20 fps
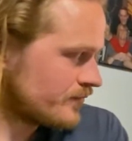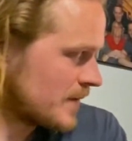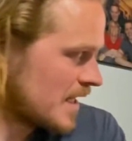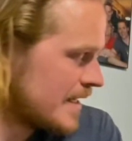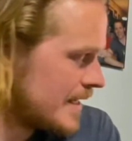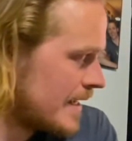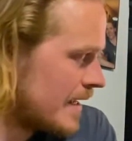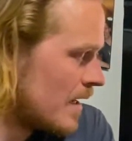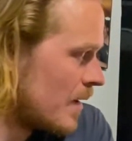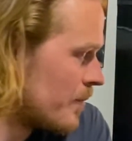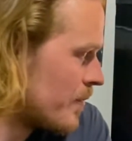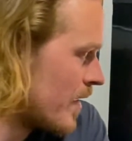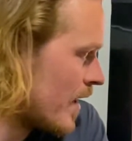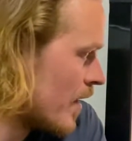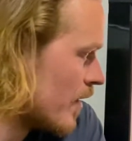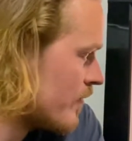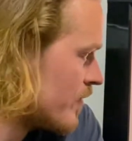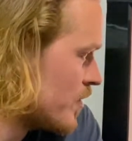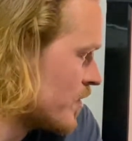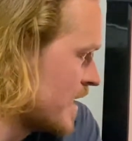Get up
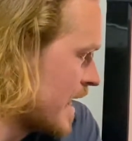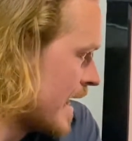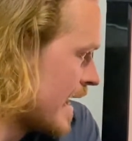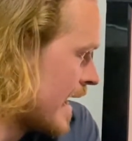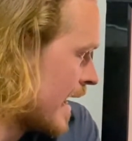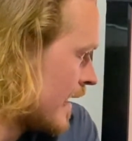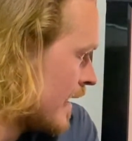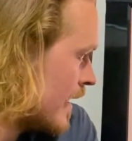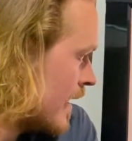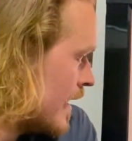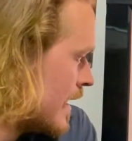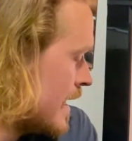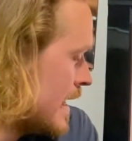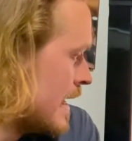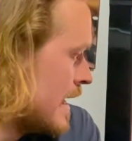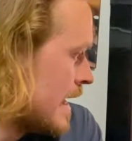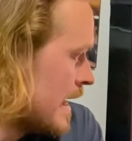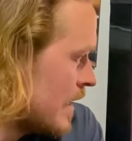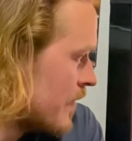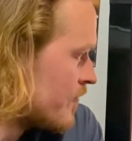there if you can.
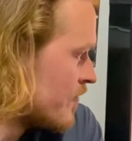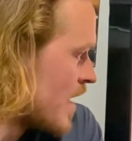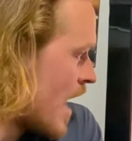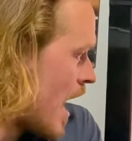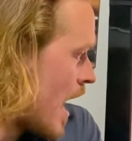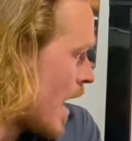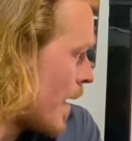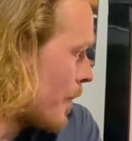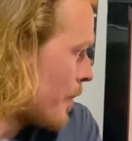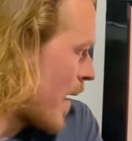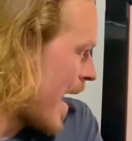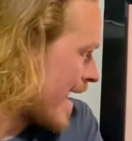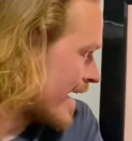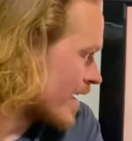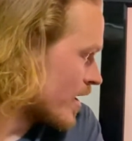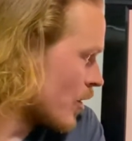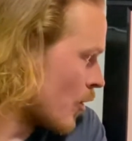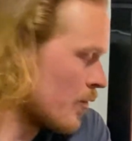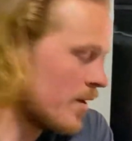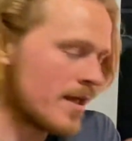If not,
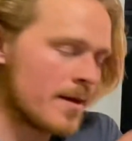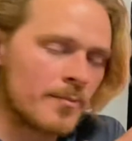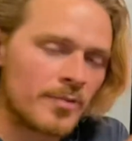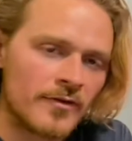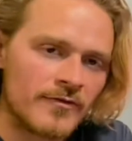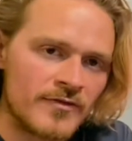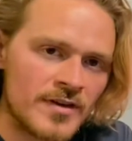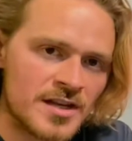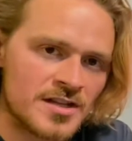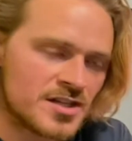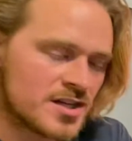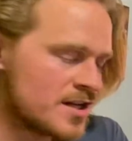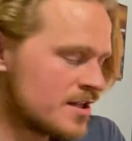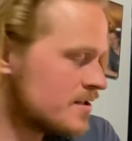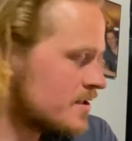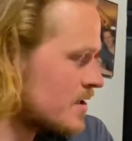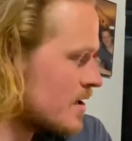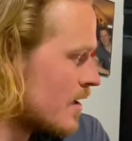Patagonia Provisions,